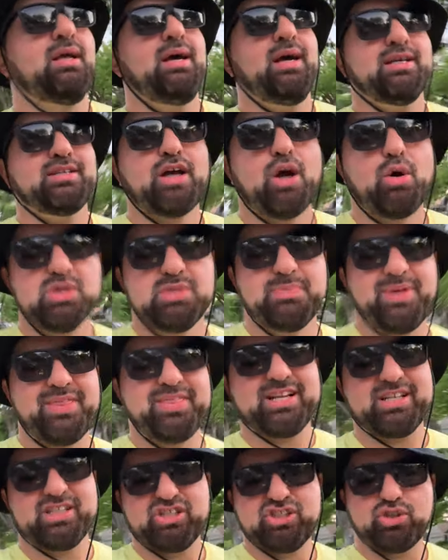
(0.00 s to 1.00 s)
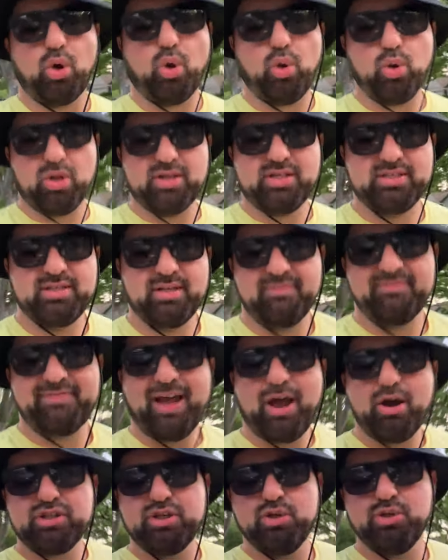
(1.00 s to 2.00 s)
has always been that it's soulless, that it
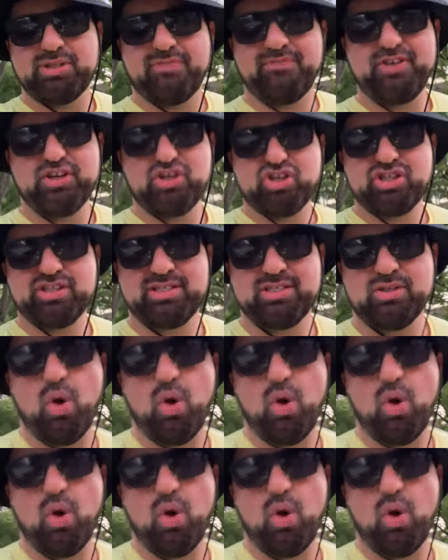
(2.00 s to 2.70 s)
values efficiency